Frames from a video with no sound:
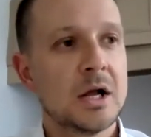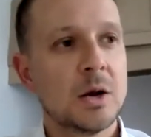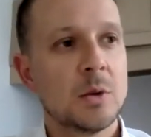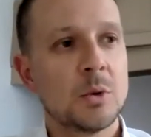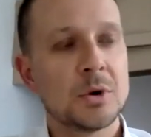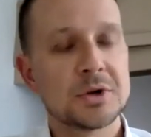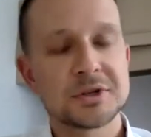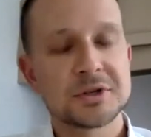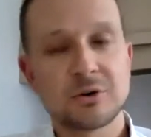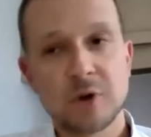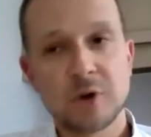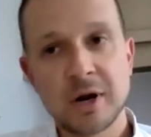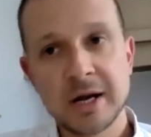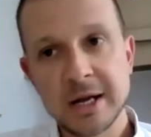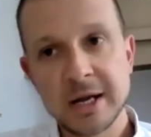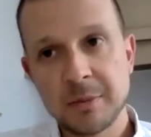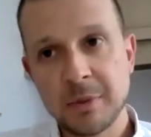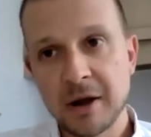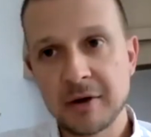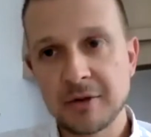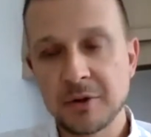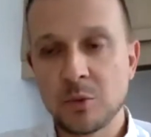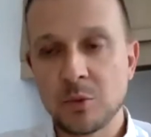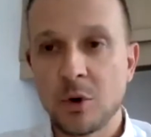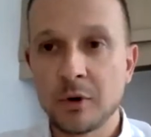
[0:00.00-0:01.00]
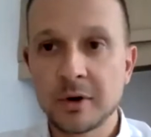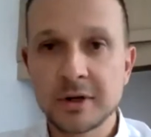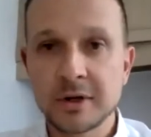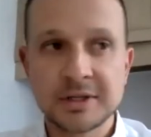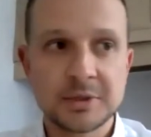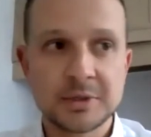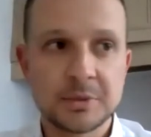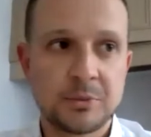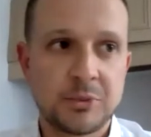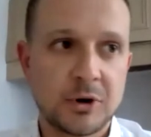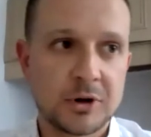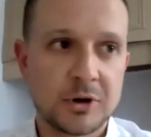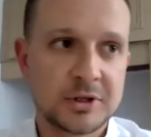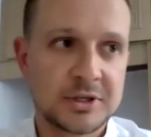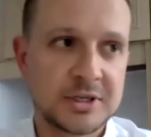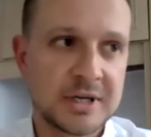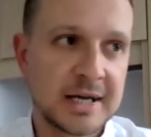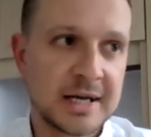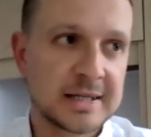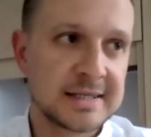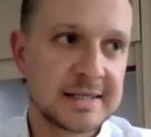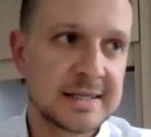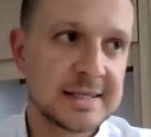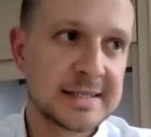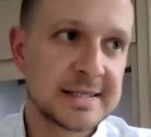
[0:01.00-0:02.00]
What's great about the Warrington
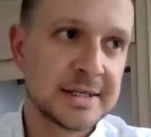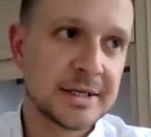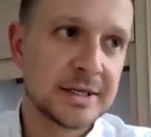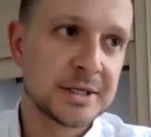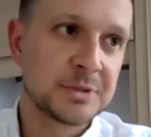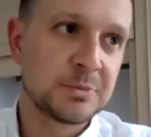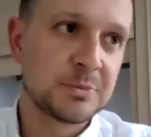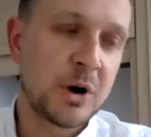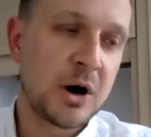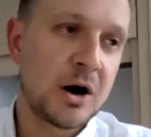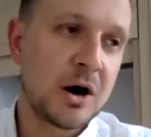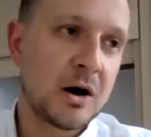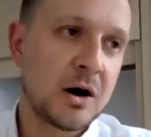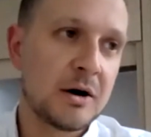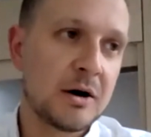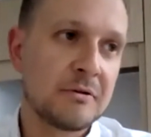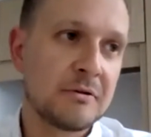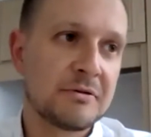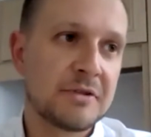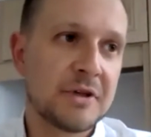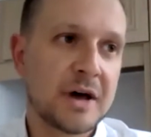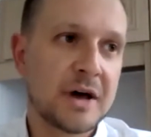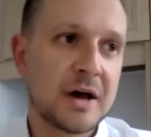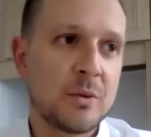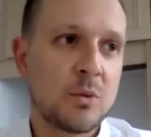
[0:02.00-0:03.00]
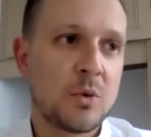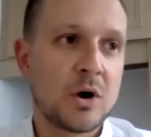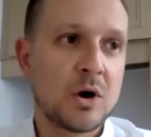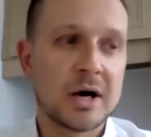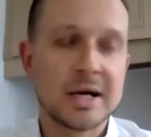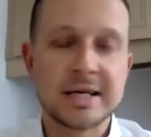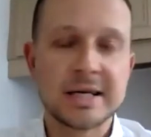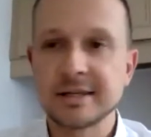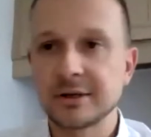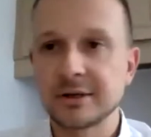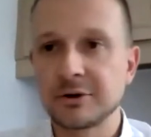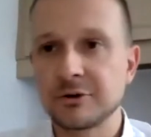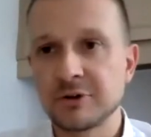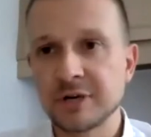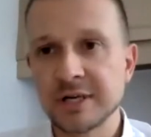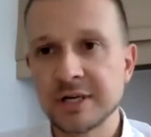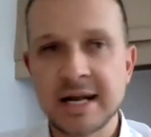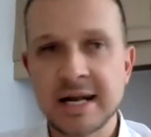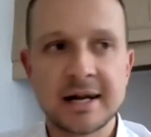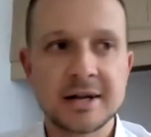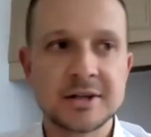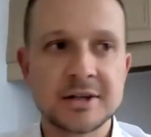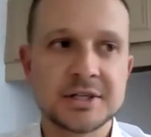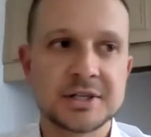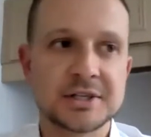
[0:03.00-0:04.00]
project is that as part of their wider green
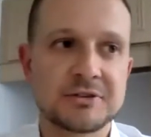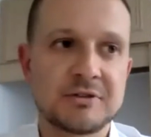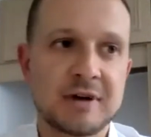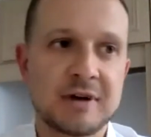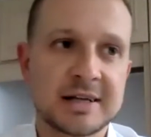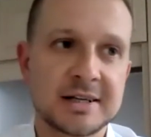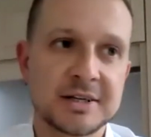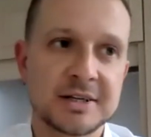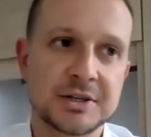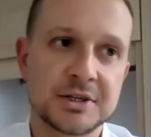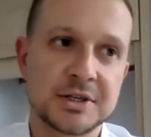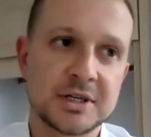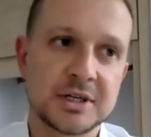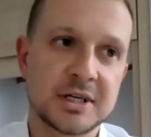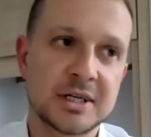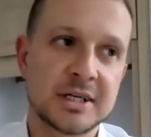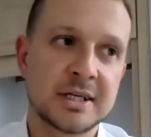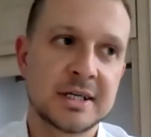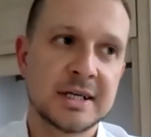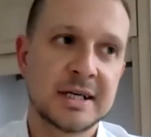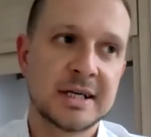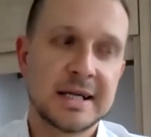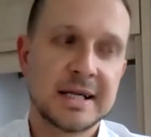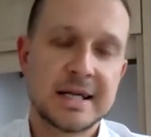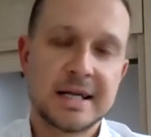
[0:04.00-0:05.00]
energy strategy,